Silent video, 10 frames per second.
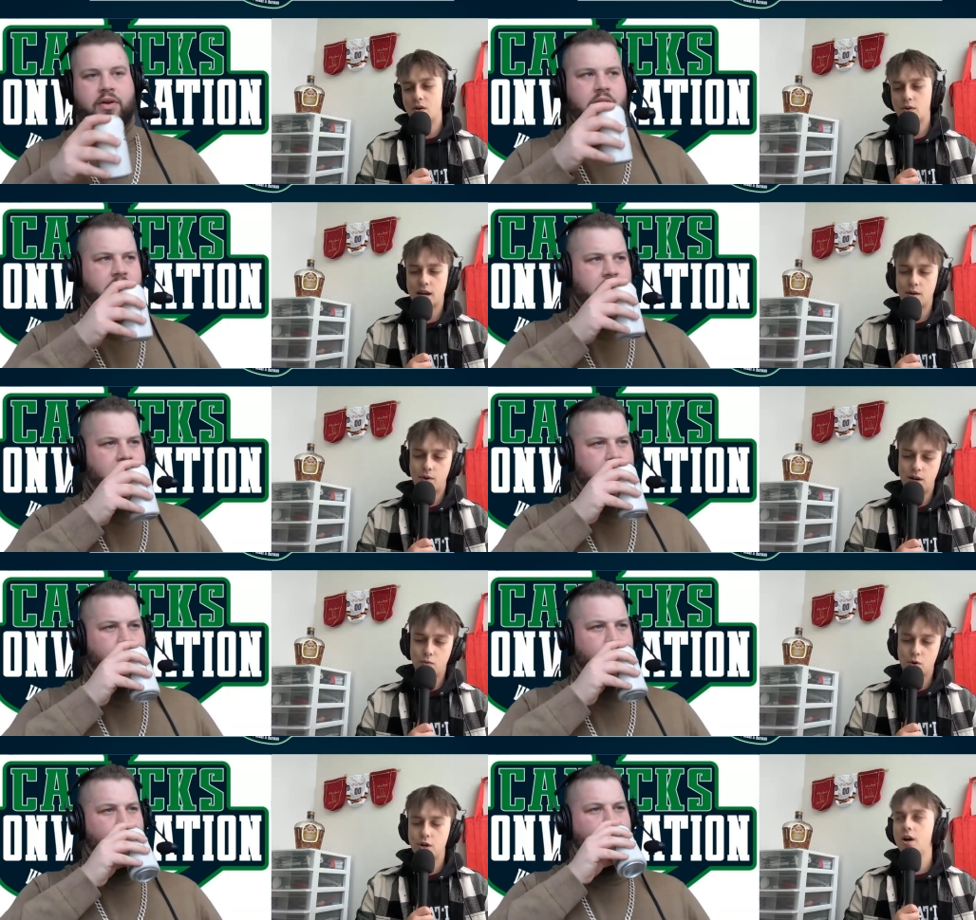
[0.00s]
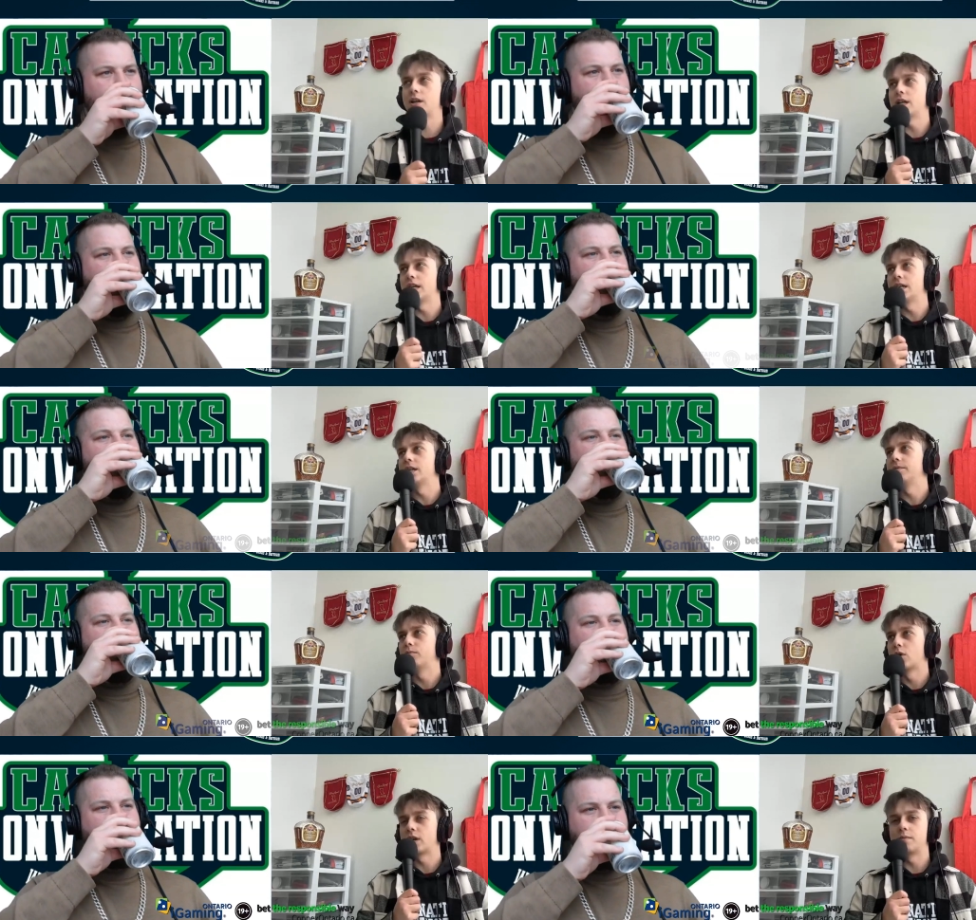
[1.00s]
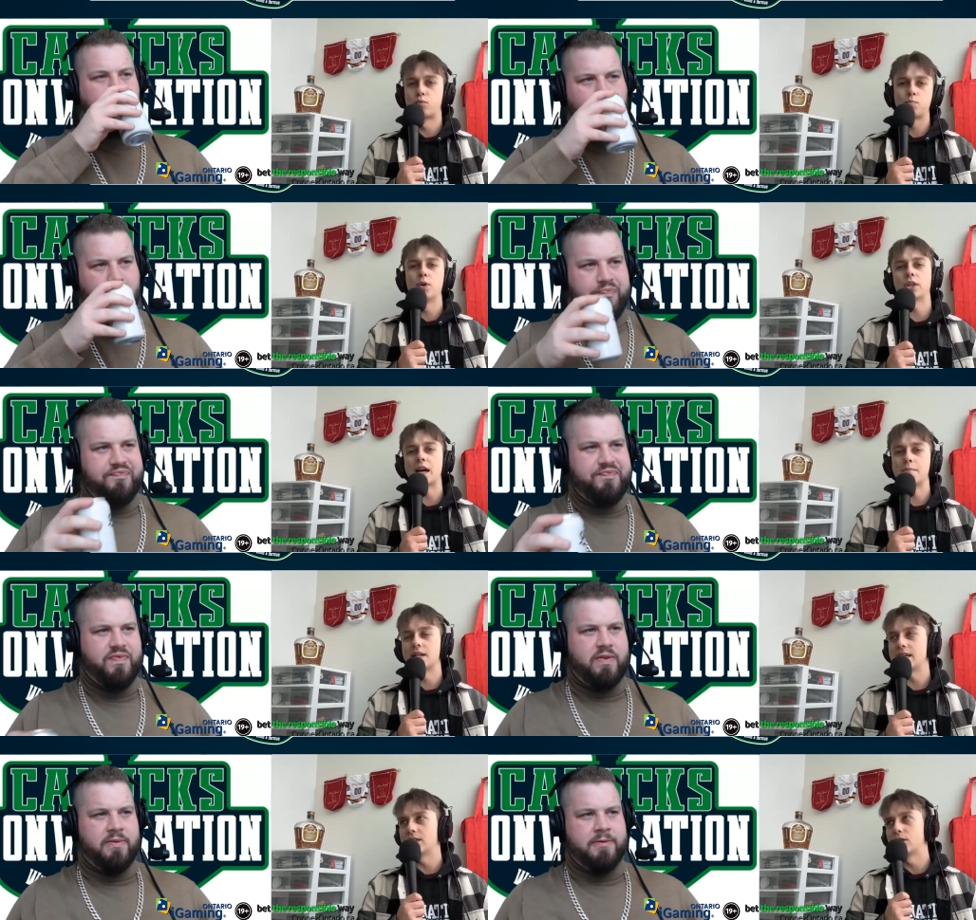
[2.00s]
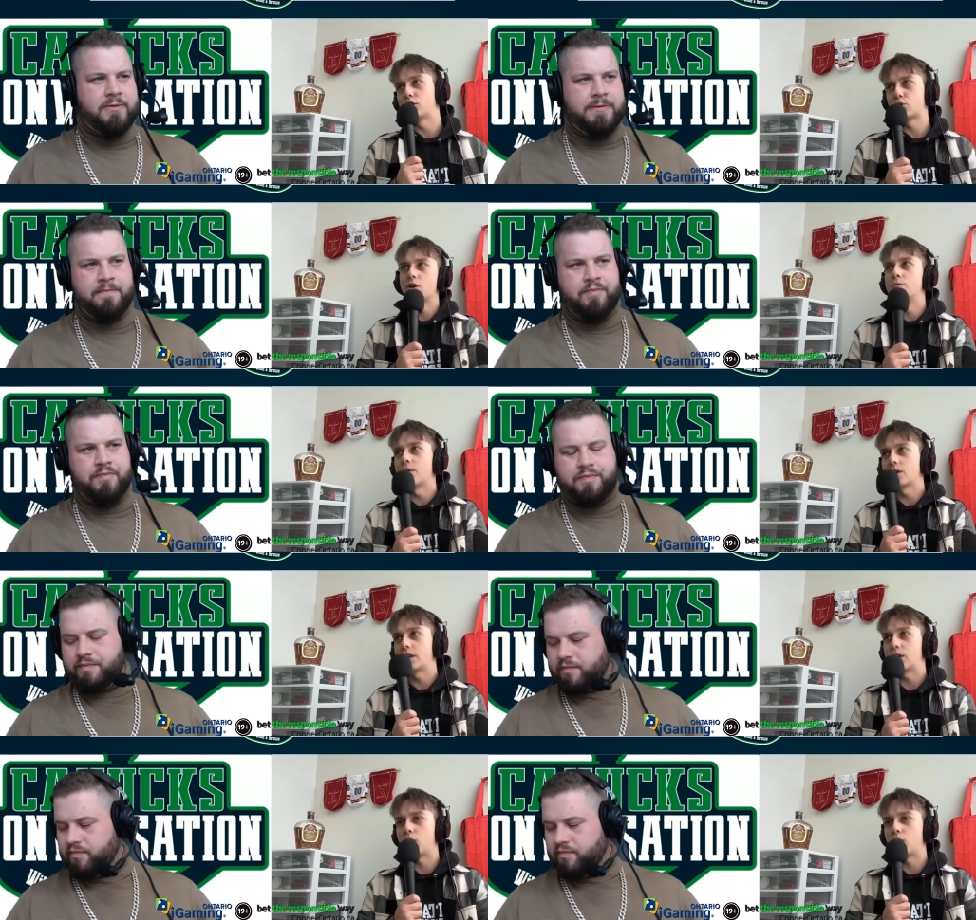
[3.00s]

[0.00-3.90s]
Speaker 1: okay, well, we're going to put that money in the Toronto market.